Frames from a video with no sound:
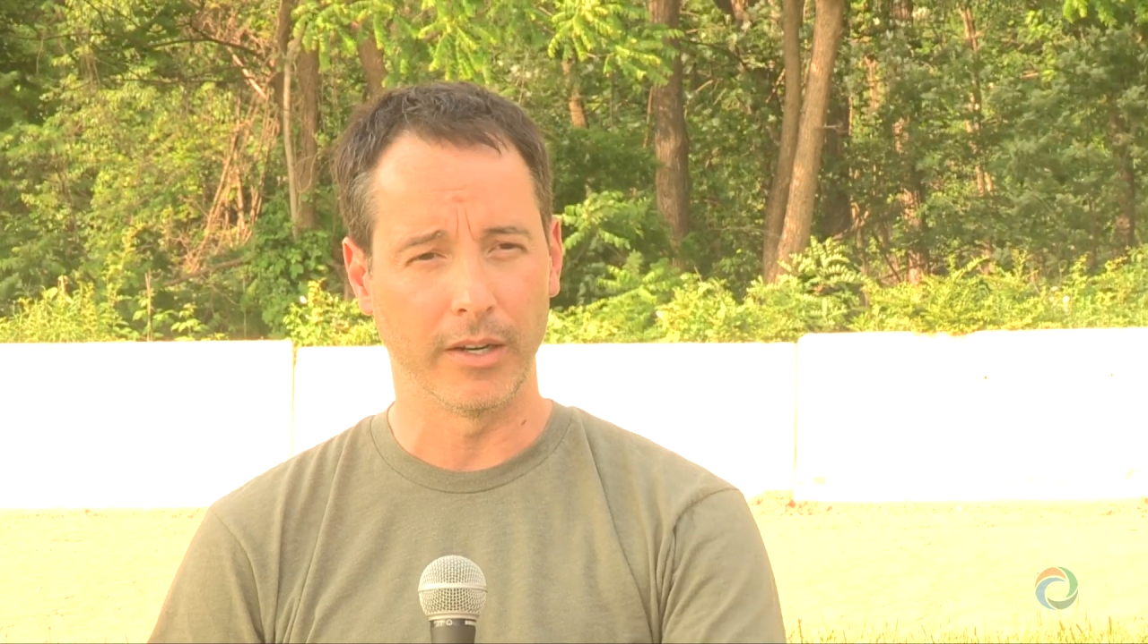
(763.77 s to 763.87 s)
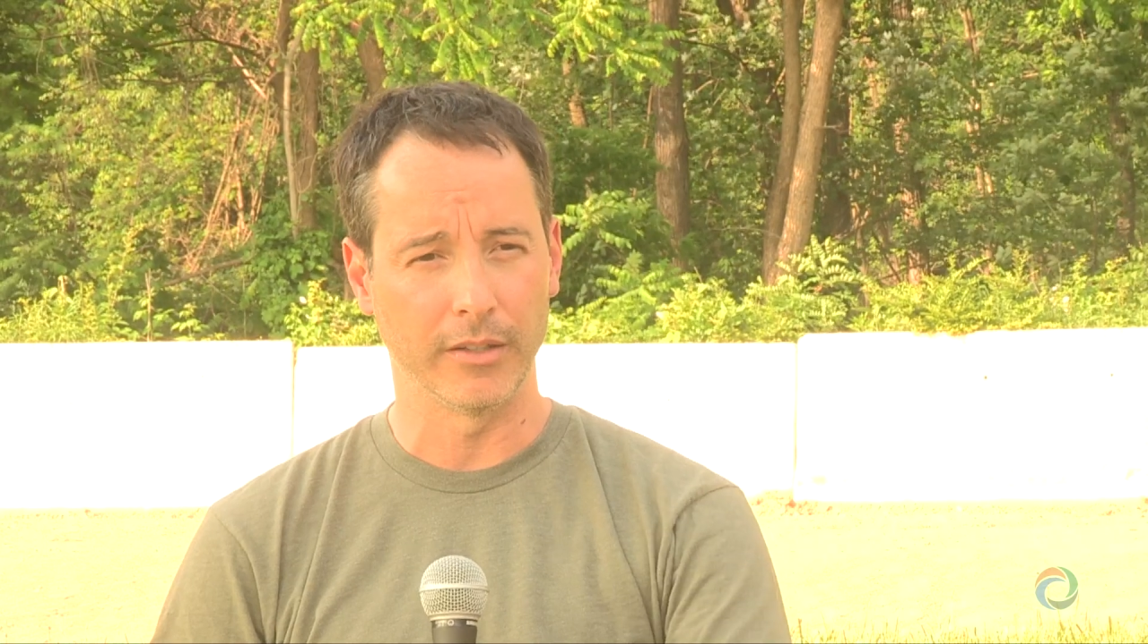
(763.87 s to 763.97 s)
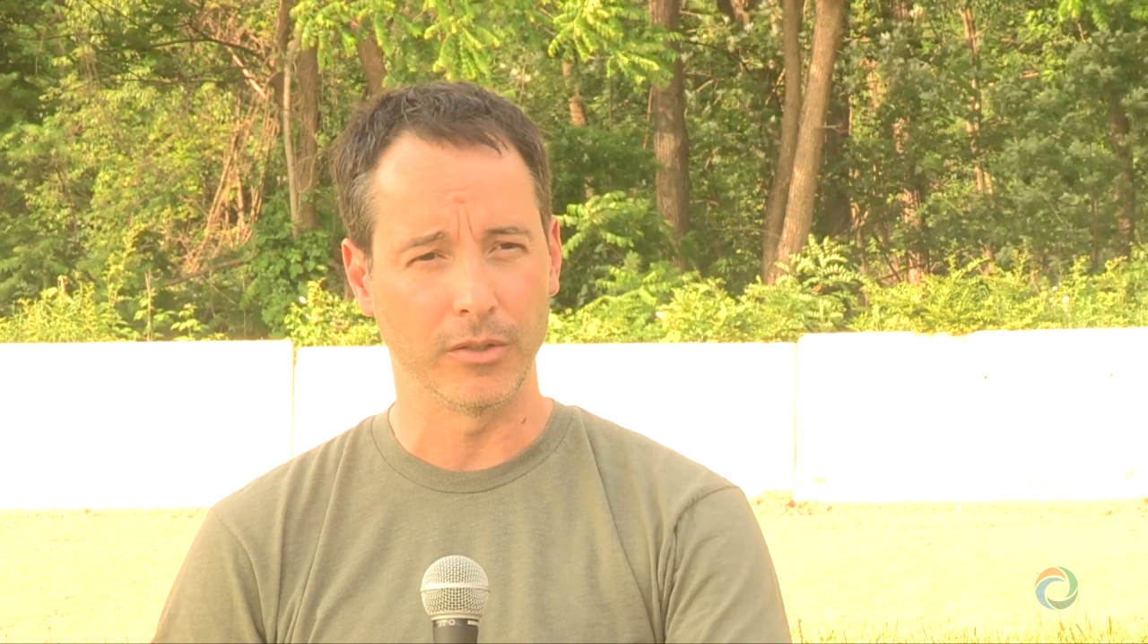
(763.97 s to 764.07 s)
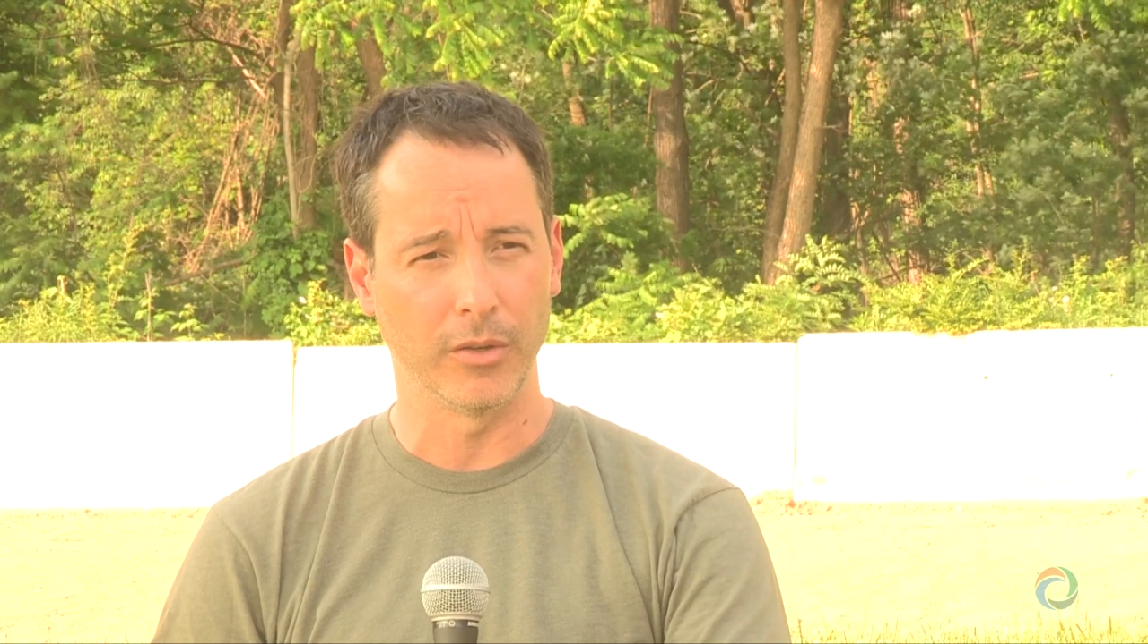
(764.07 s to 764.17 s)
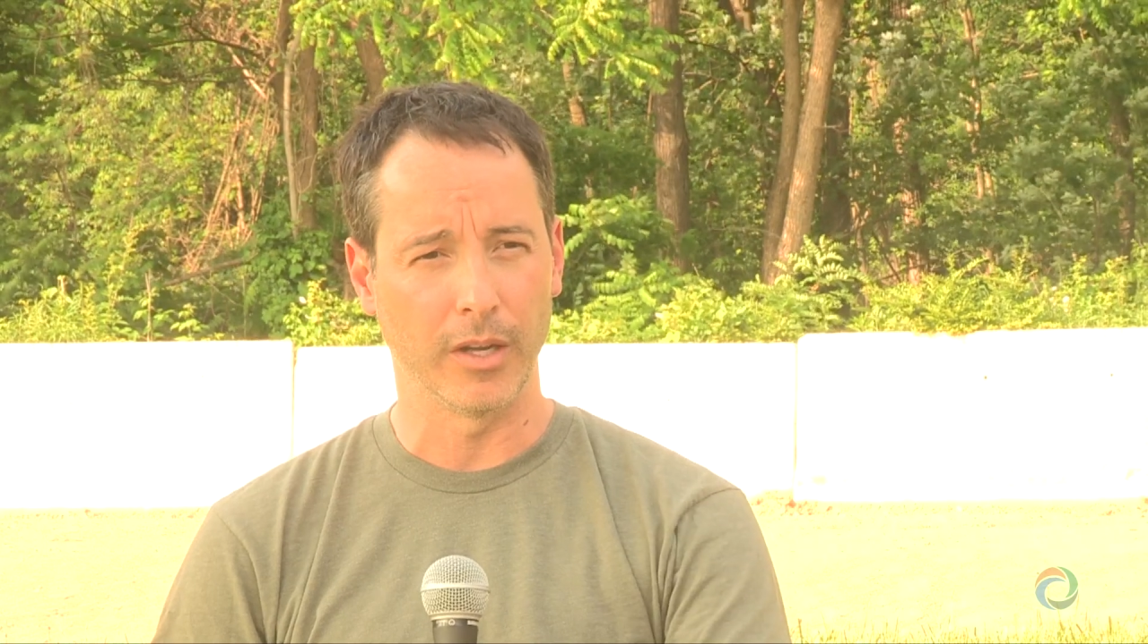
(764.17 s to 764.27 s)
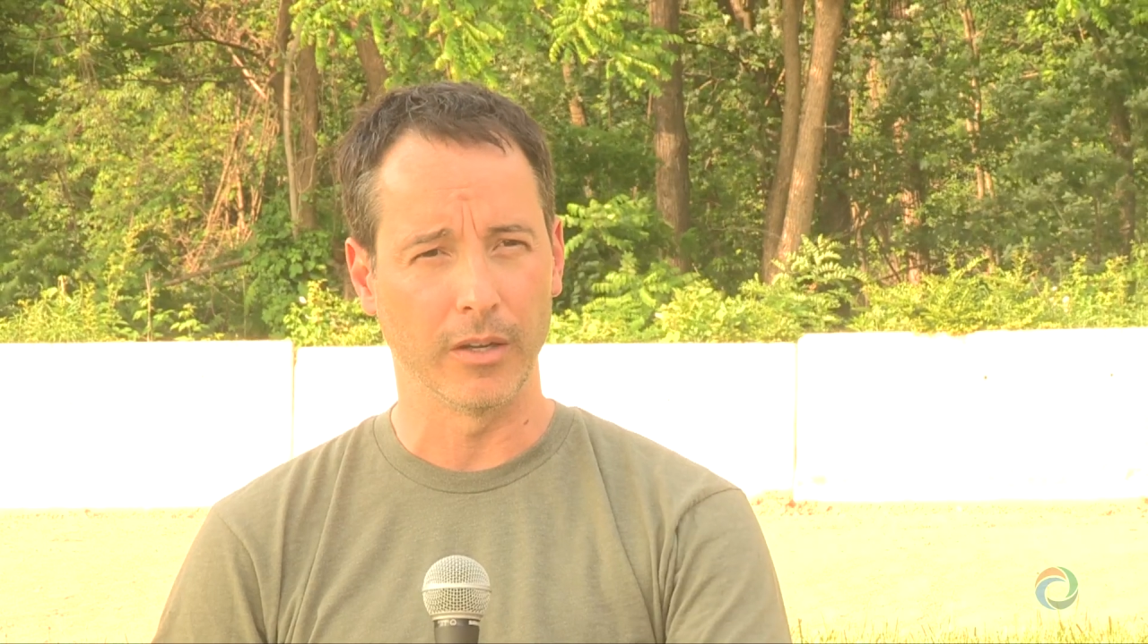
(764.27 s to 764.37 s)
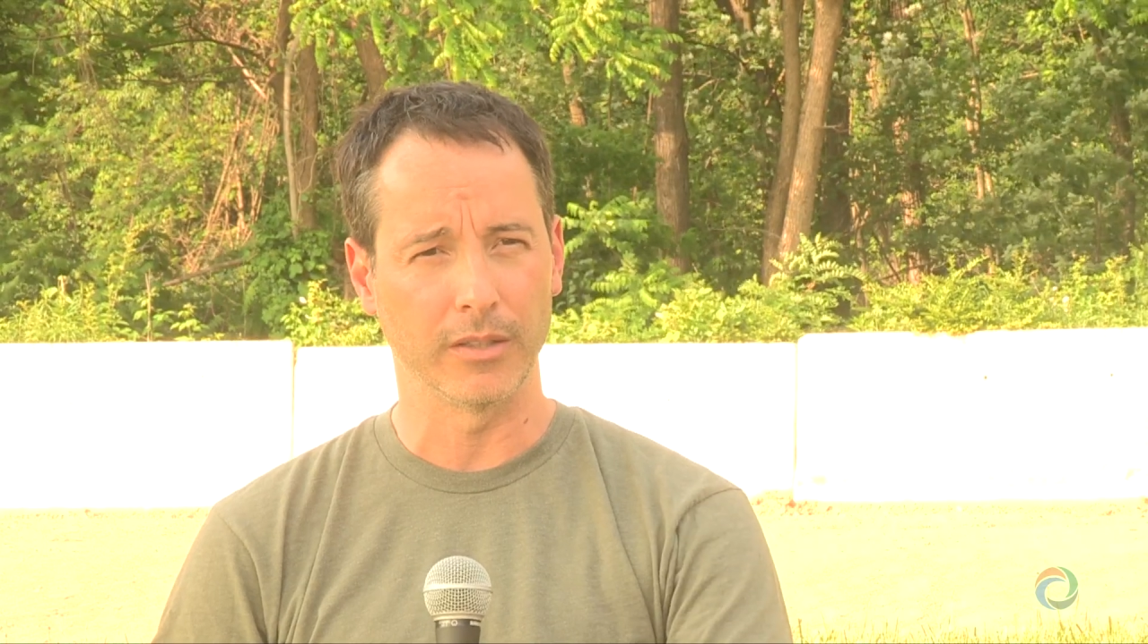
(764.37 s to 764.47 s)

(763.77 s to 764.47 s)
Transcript: in a studio.